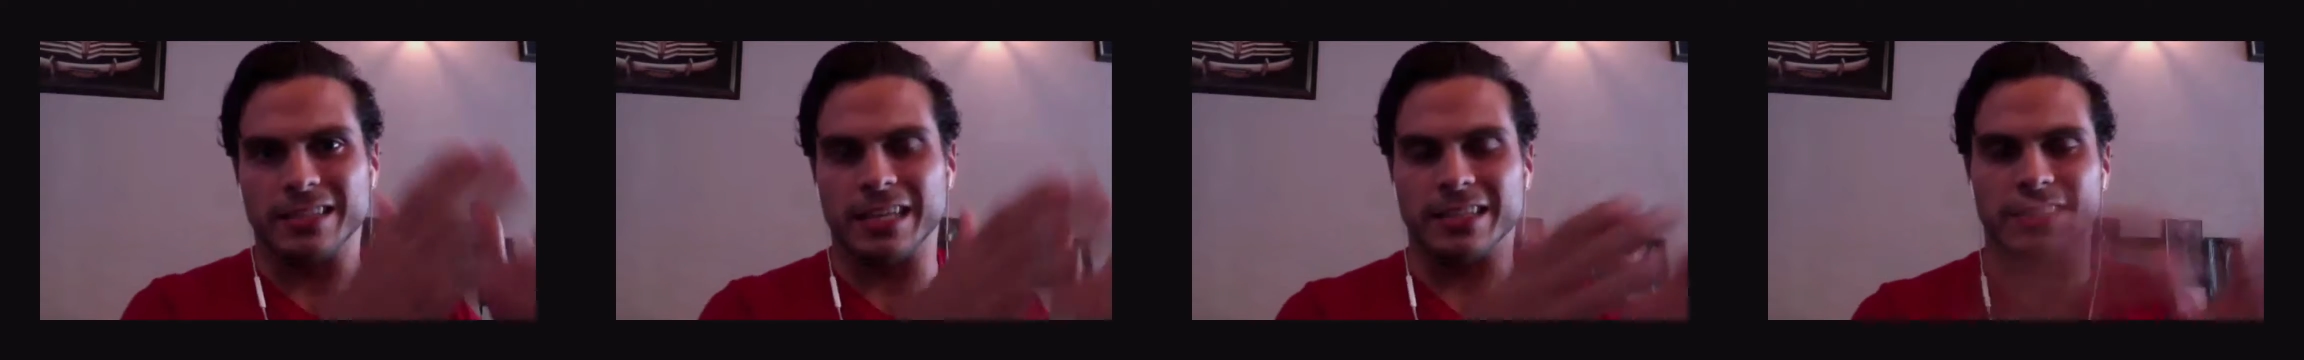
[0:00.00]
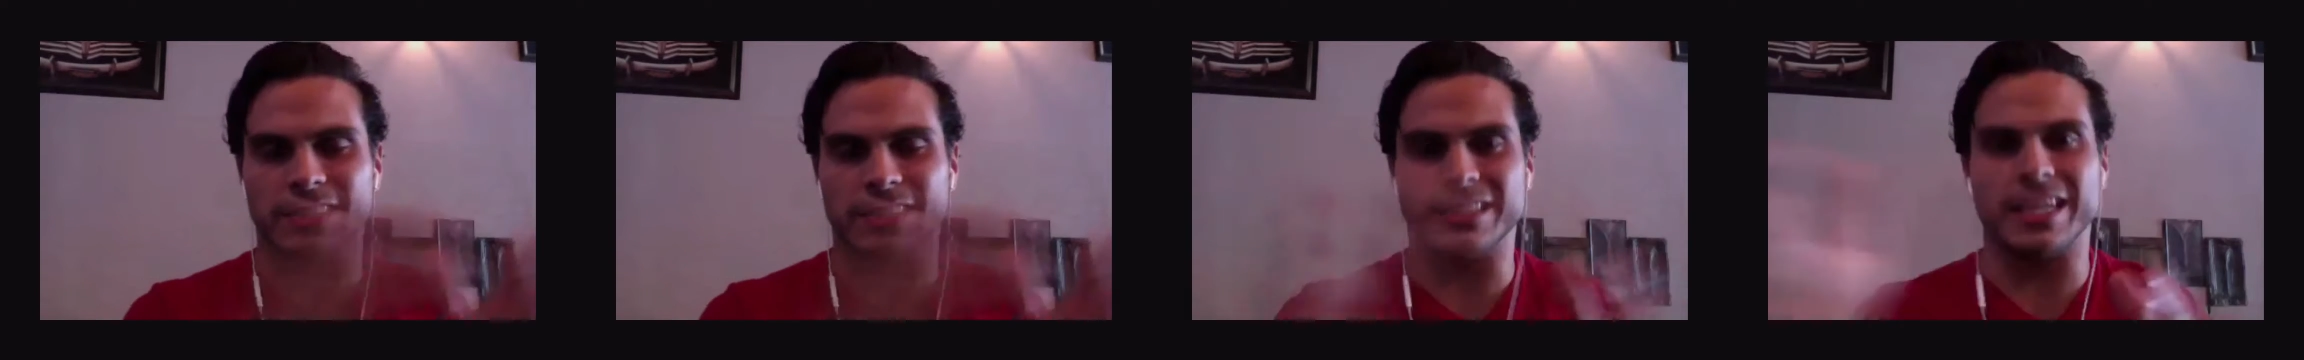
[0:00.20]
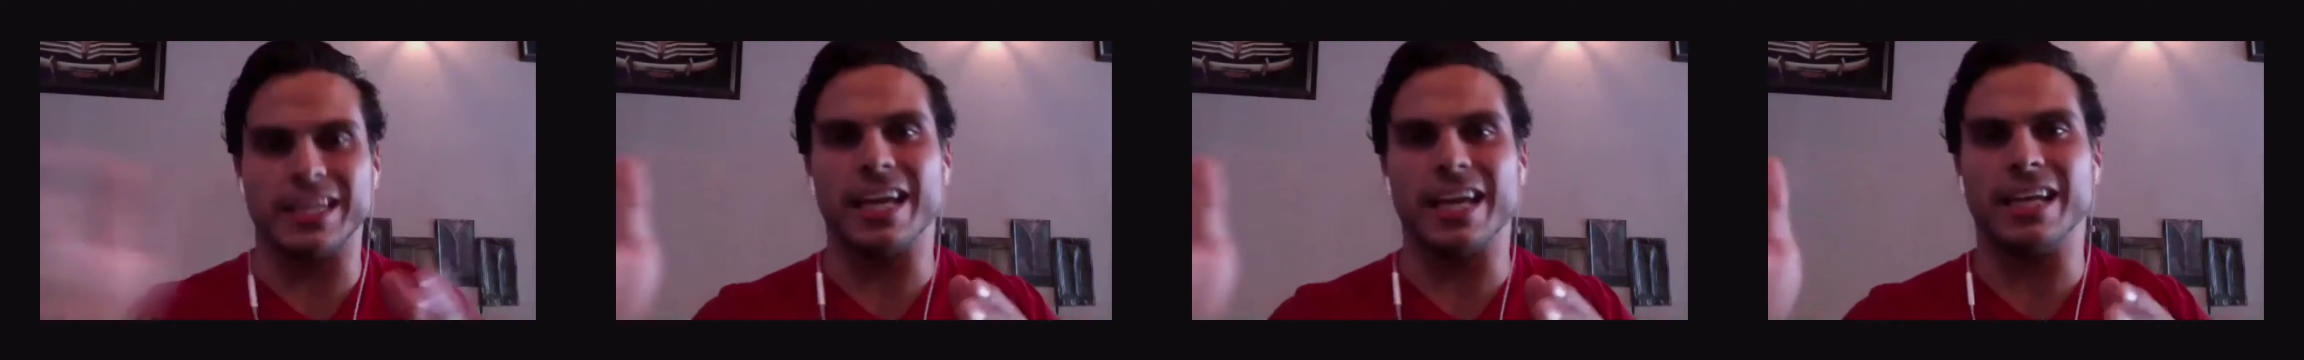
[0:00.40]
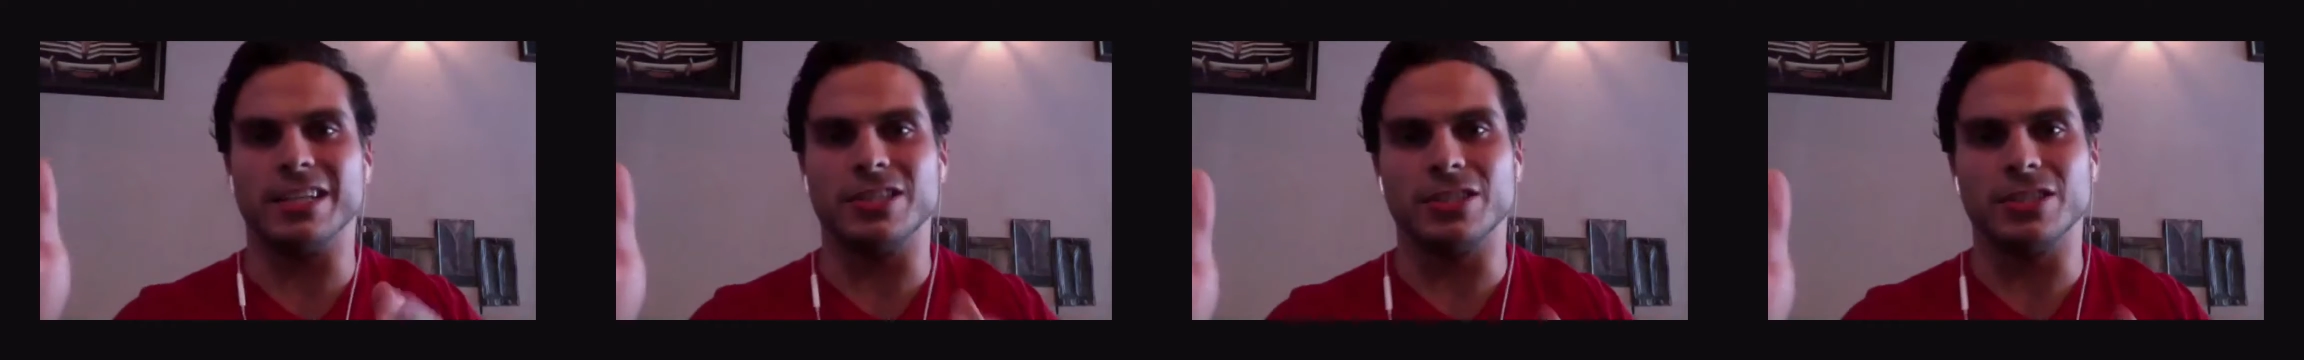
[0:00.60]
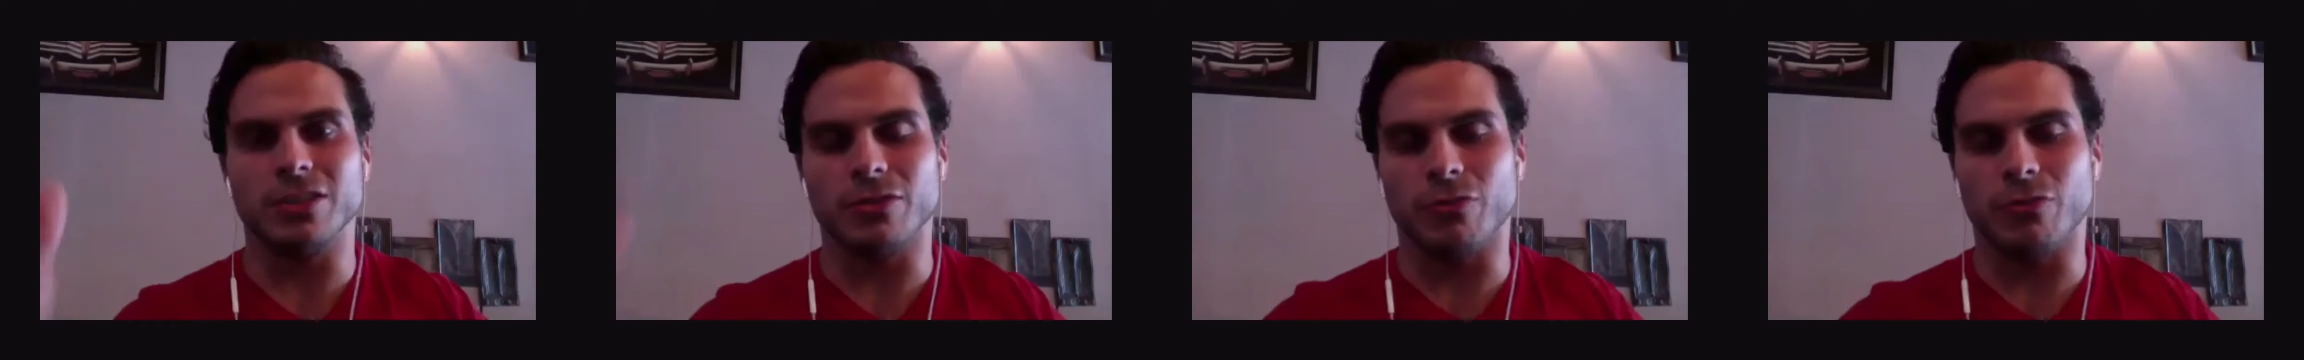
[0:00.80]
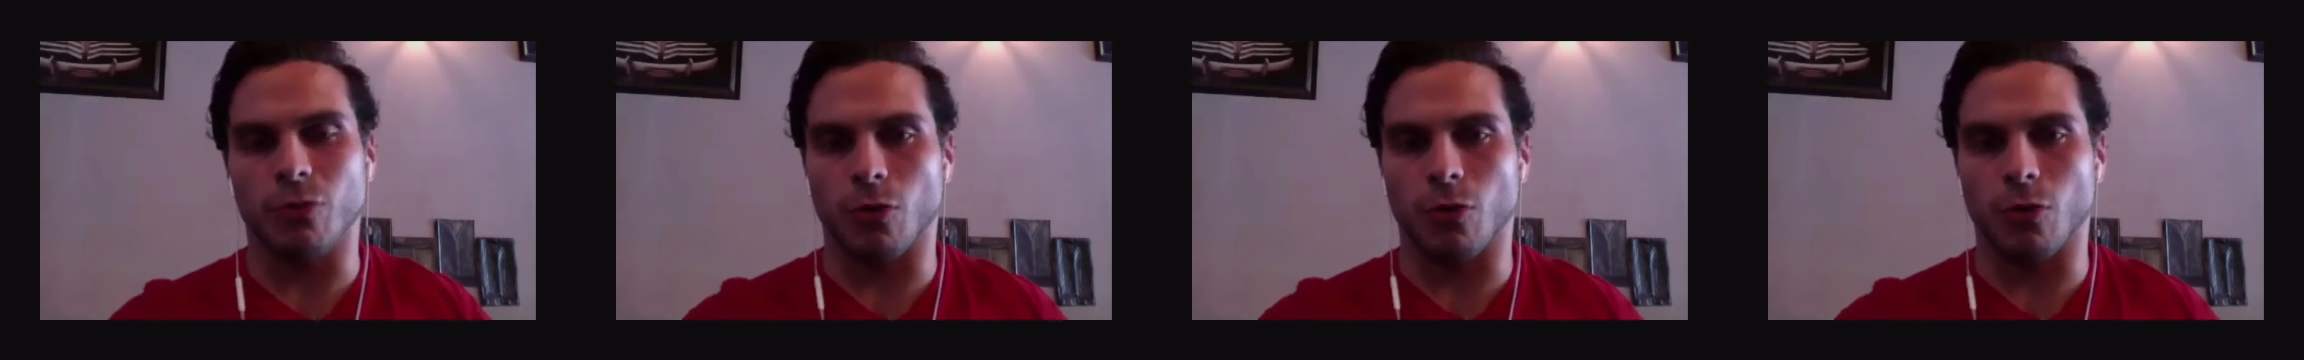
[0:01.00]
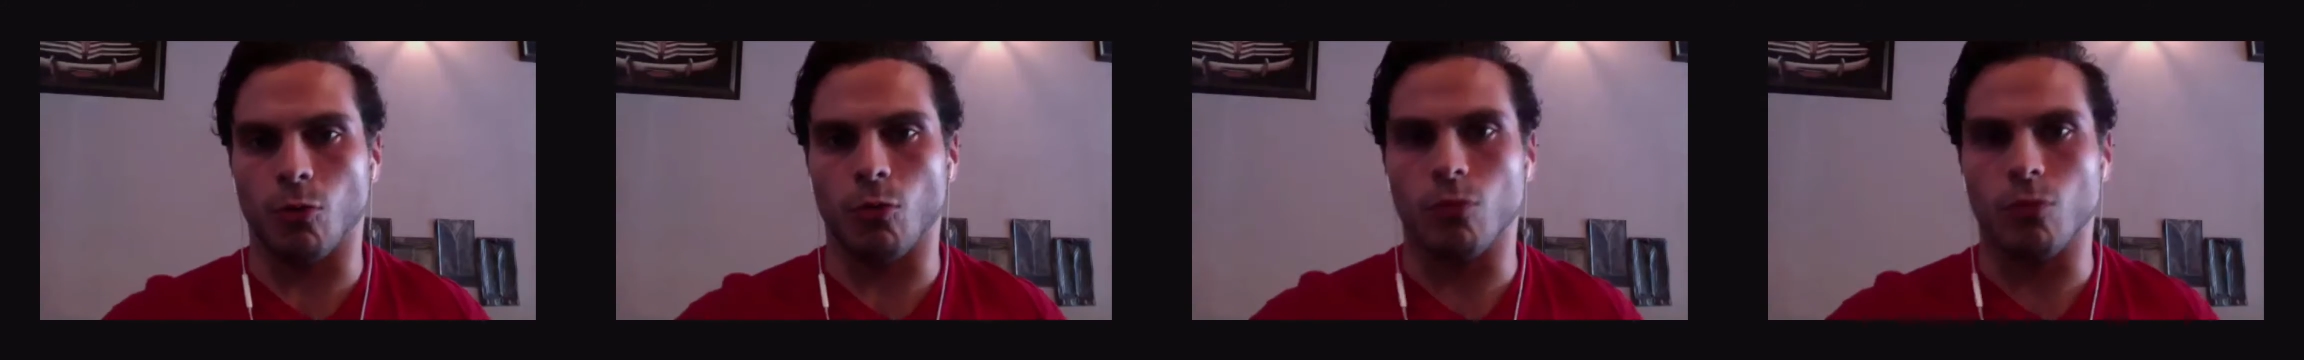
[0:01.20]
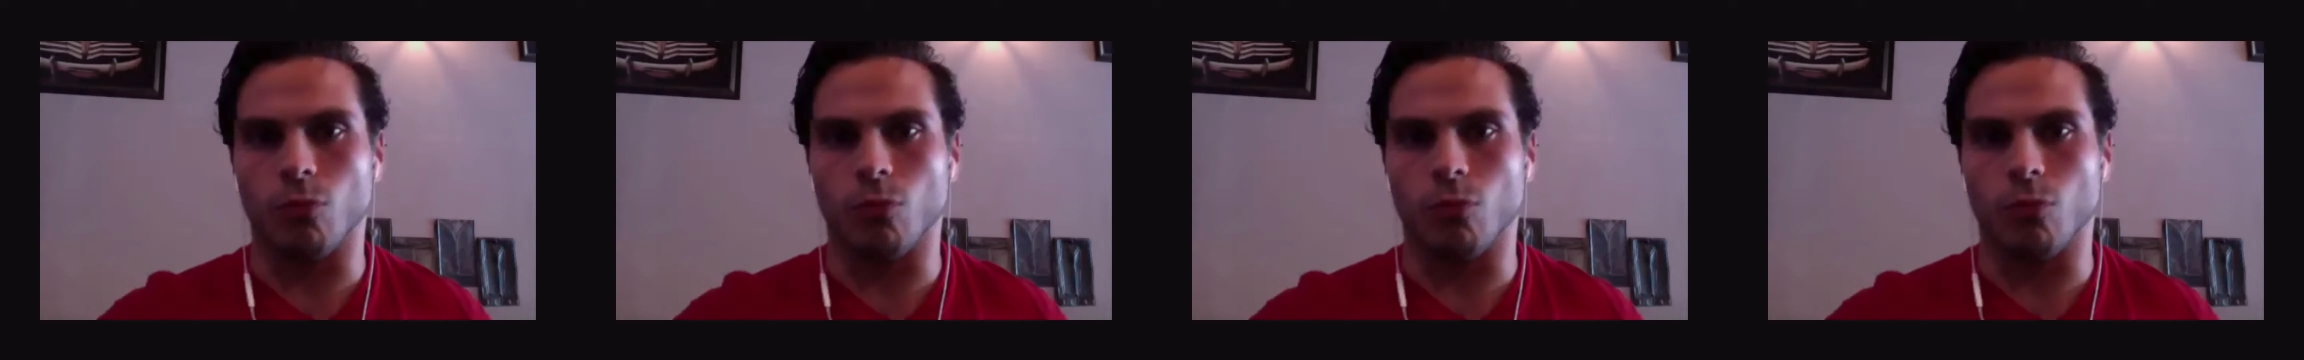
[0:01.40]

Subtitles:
stage for